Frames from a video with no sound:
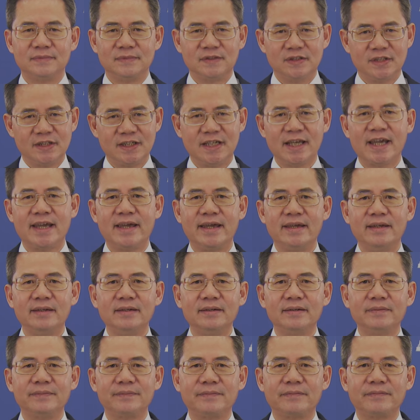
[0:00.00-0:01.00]

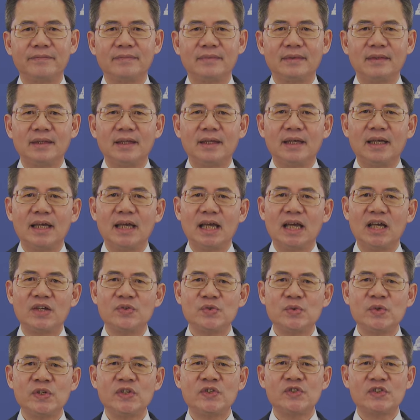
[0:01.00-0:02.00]
Today,
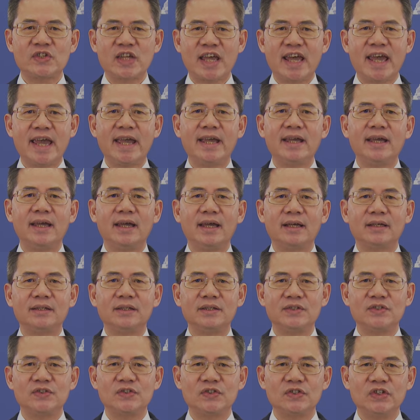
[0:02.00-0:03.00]
as we stand at
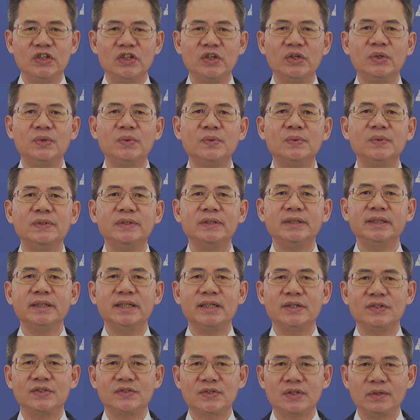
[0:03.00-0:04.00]
this new
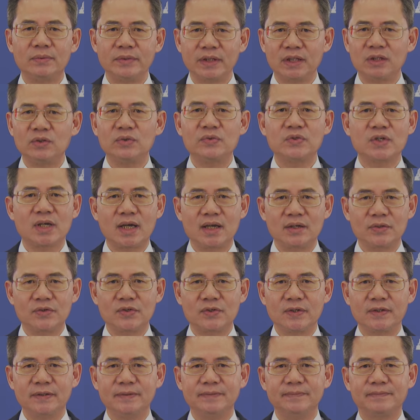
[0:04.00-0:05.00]
historical
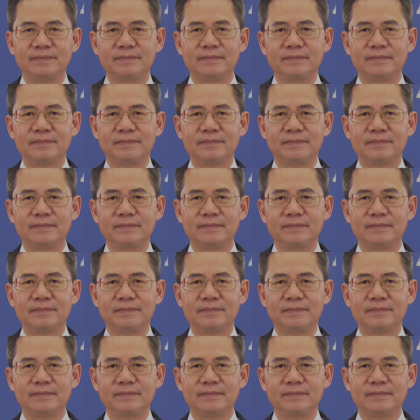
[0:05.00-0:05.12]
juncture,